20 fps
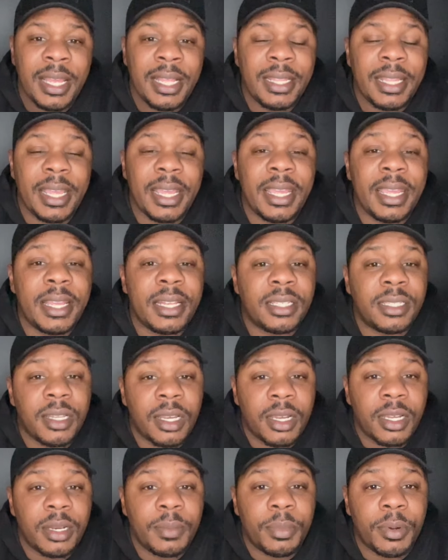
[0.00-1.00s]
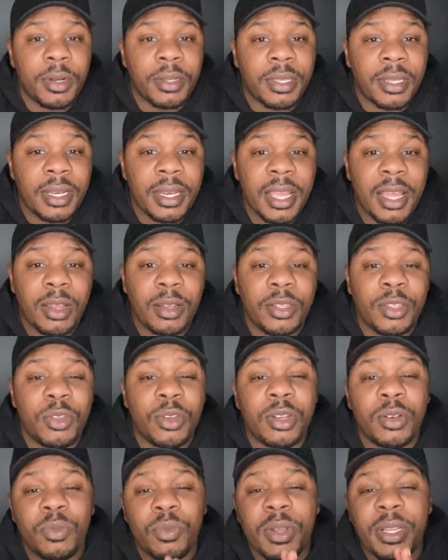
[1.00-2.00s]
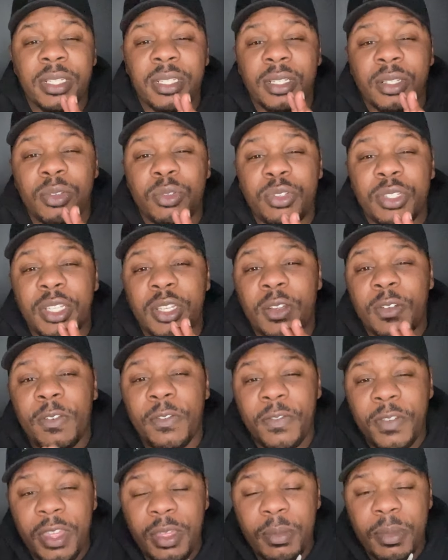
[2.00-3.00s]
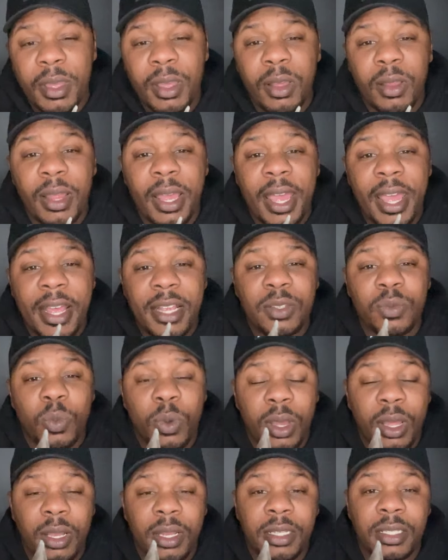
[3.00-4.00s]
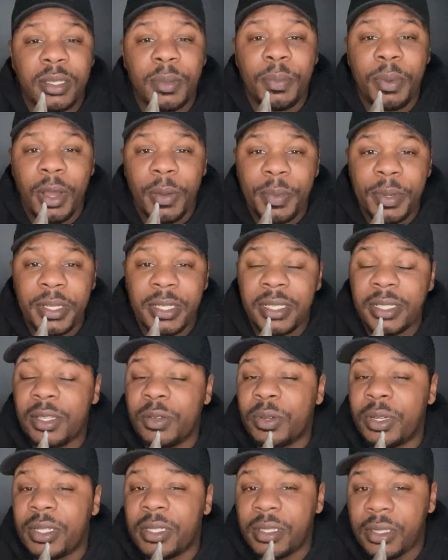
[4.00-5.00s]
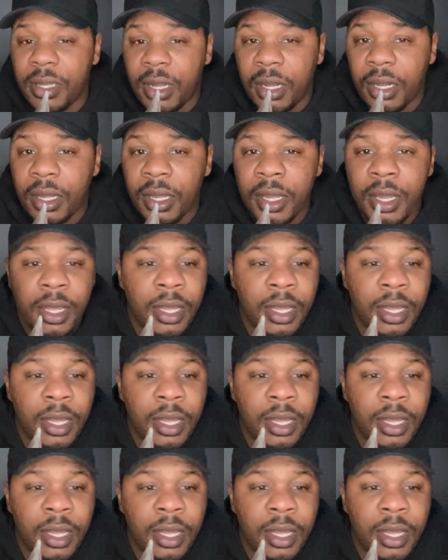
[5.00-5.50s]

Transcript: they can get stuck in the birth canal and you can risk losing your female as well as the puppies because they'll get stuck.